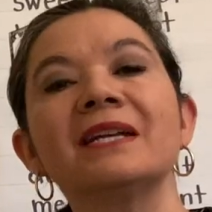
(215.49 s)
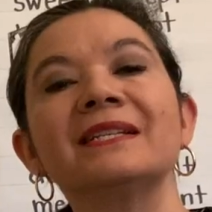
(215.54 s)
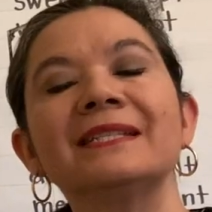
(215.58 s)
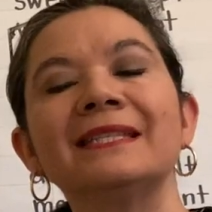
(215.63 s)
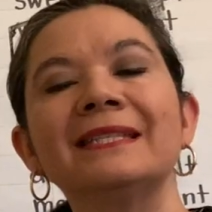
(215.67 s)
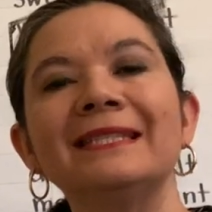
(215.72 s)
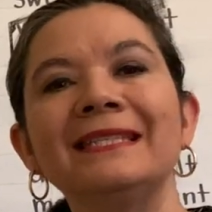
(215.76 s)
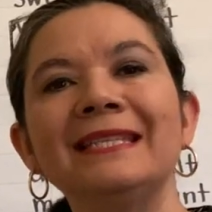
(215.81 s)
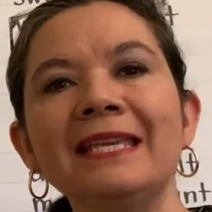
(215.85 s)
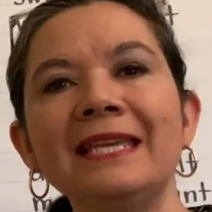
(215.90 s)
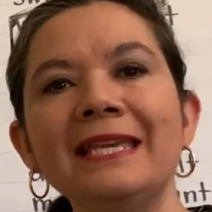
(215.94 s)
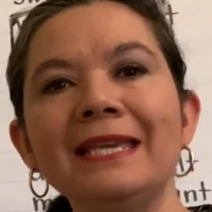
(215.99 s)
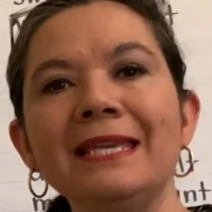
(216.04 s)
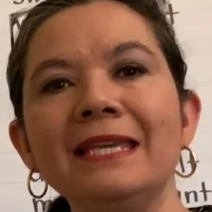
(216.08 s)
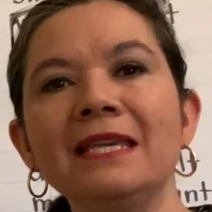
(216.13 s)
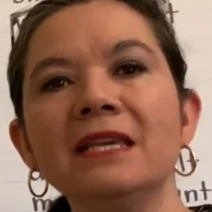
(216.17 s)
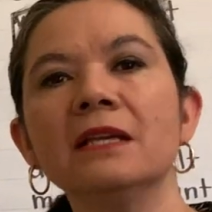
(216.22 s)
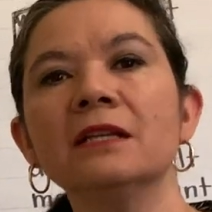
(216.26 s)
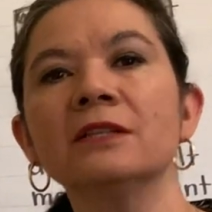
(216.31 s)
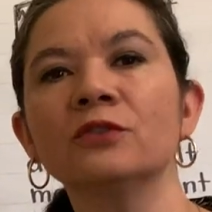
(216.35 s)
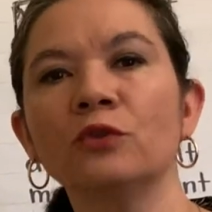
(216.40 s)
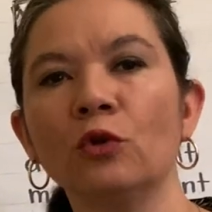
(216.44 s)

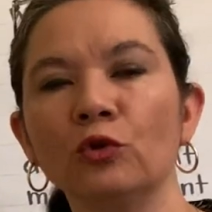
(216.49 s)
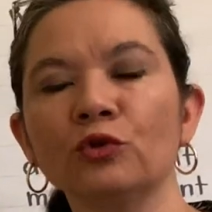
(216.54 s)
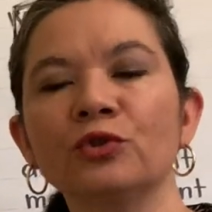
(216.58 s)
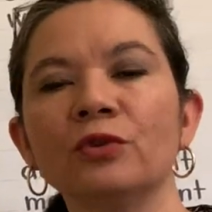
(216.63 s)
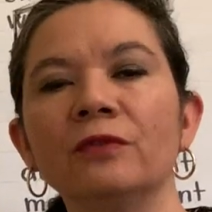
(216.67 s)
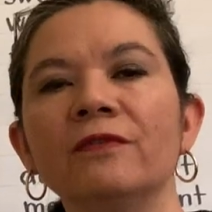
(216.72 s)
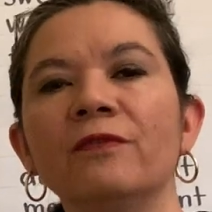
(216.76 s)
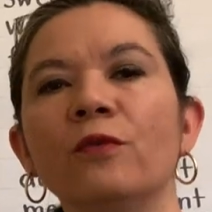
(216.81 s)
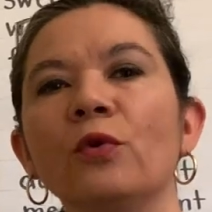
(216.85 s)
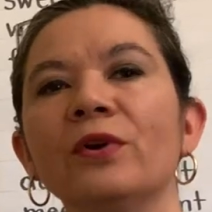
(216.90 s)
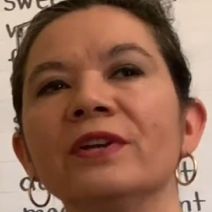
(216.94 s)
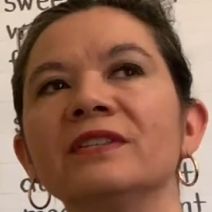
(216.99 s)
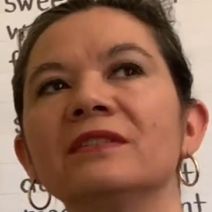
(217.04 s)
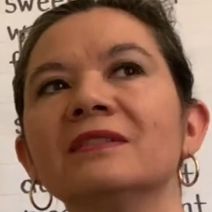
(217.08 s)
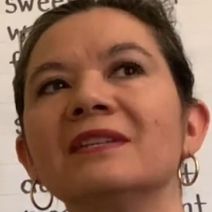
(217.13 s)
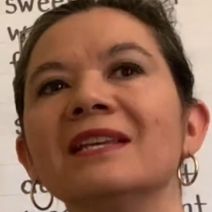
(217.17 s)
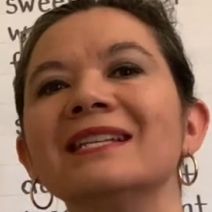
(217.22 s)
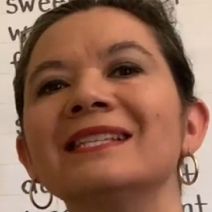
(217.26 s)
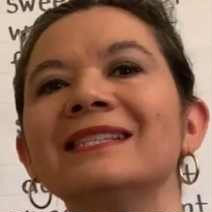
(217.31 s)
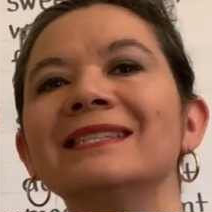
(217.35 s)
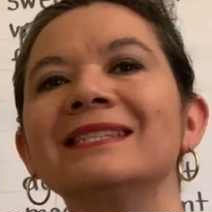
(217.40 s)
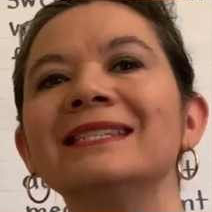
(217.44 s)
Z is also voiced,
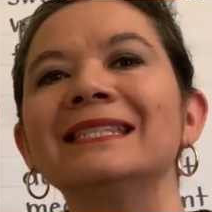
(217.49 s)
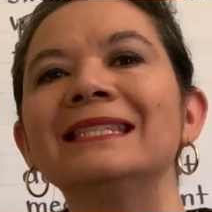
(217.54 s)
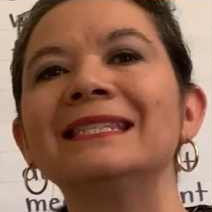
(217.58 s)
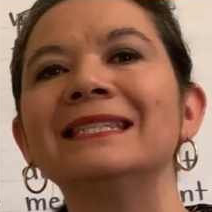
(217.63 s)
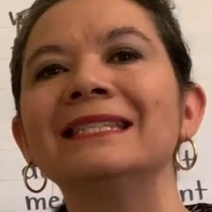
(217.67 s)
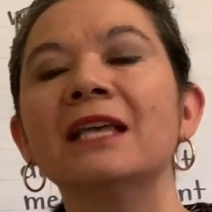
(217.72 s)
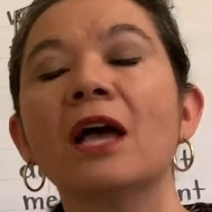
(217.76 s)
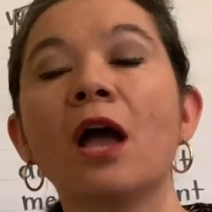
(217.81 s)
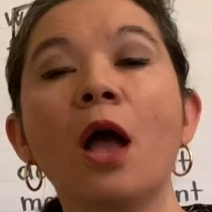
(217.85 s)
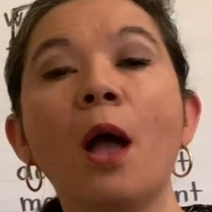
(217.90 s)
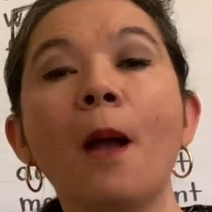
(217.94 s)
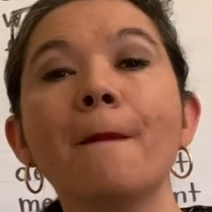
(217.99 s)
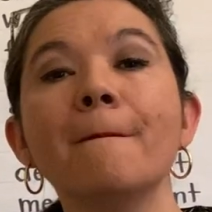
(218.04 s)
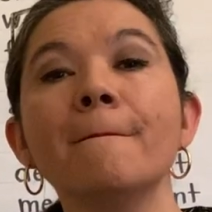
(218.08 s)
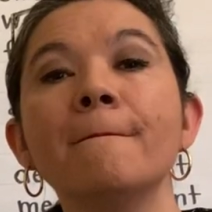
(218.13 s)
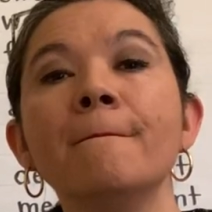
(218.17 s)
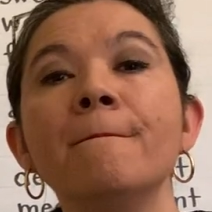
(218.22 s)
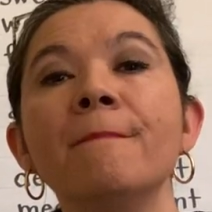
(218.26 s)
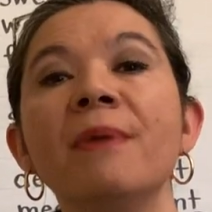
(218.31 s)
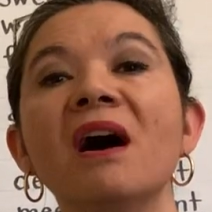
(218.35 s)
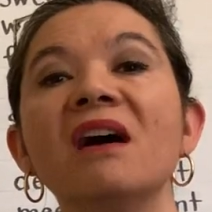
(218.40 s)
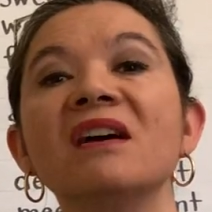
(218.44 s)
z,
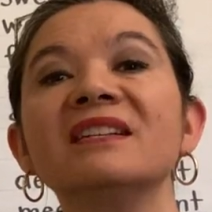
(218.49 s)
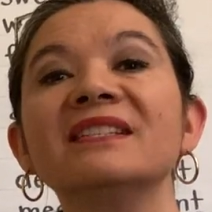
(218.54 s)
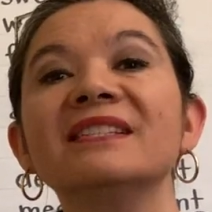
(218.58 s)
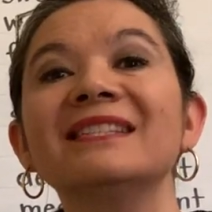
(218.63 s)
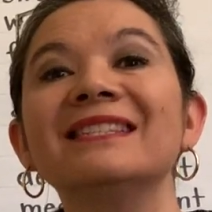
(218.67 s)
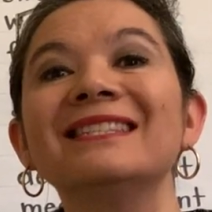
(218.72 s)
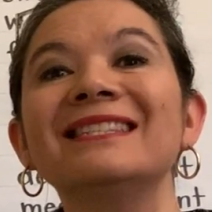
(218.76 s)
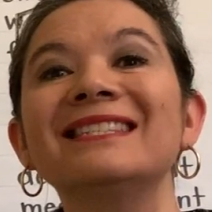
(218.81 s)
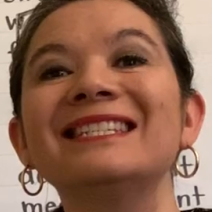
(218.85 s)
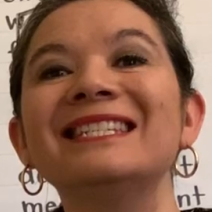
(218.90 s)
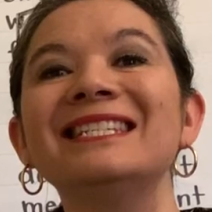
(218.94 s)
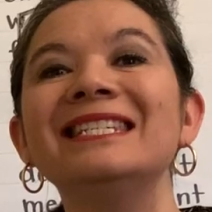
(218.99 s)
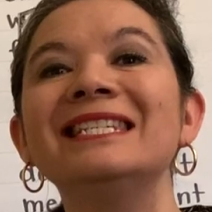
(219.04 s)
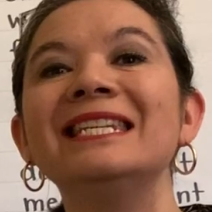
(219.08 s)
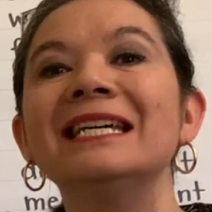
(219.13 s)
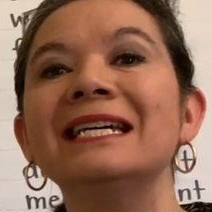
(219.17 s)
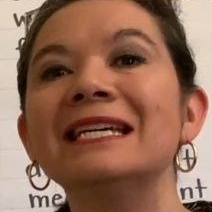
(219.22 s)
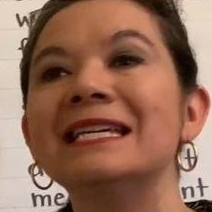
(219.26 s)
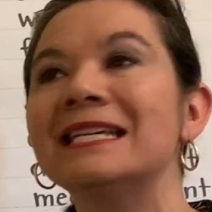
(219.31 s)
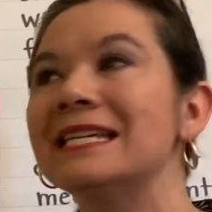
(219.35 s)
buzzed.